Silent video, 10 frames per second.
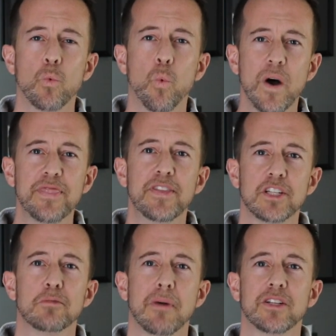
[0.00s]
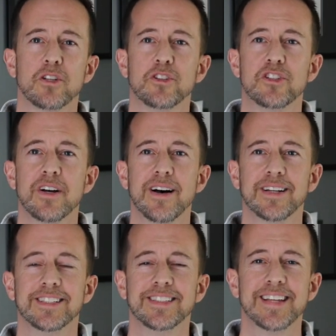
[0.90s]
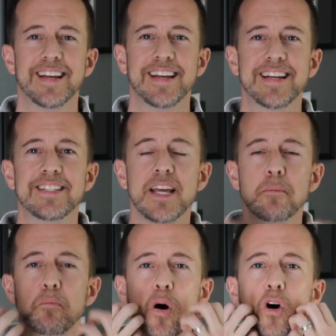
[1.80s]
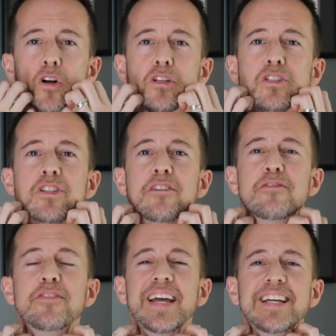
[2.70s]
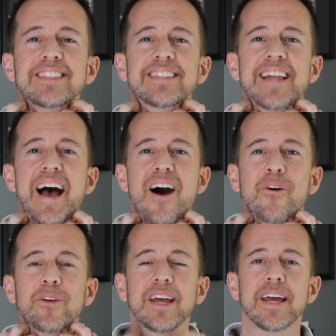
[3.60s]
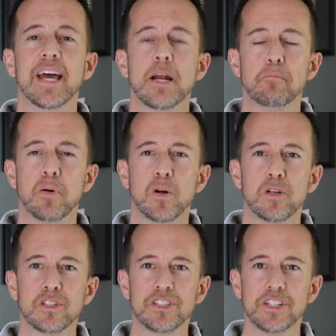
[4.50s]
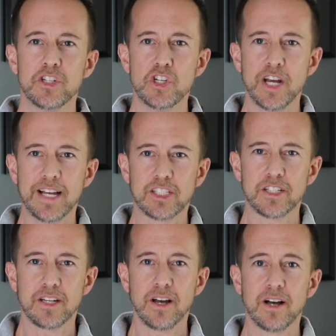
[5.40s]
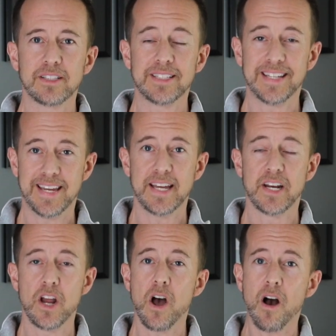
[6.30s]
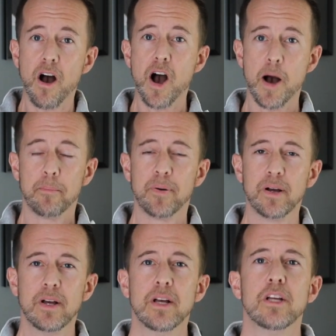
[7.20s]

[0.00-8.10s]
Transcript: What this muscle does is it pulls the face down and it pulls the chest skin up.